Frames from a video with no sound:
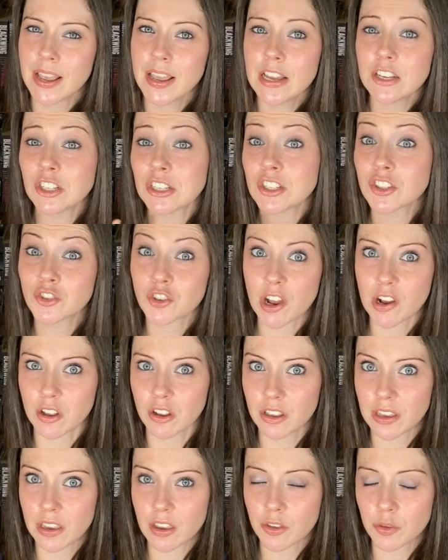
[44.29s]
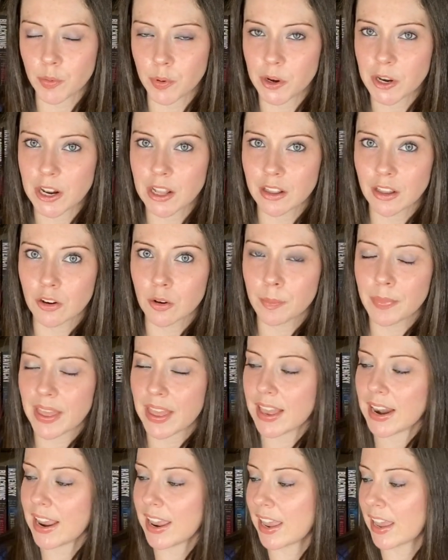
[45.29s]
just struggling through it a little
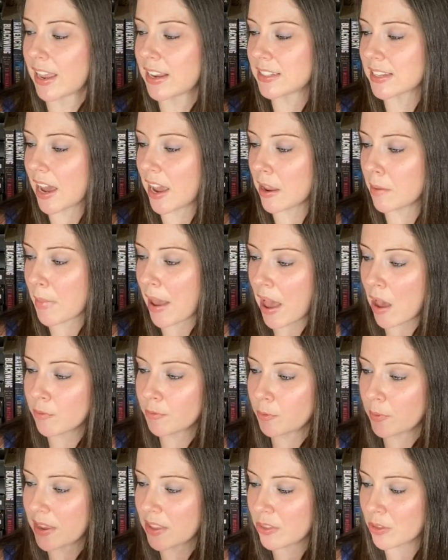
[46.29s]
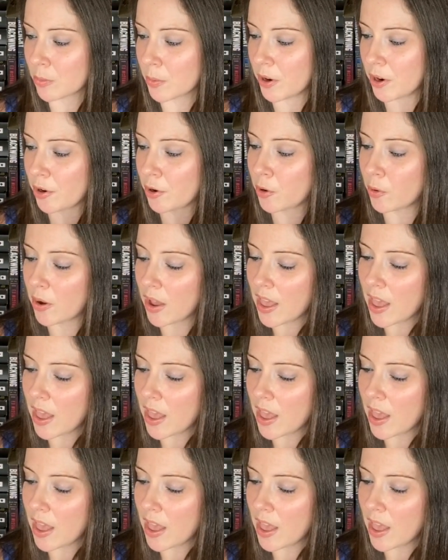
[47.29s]
bit, and I am halfway through.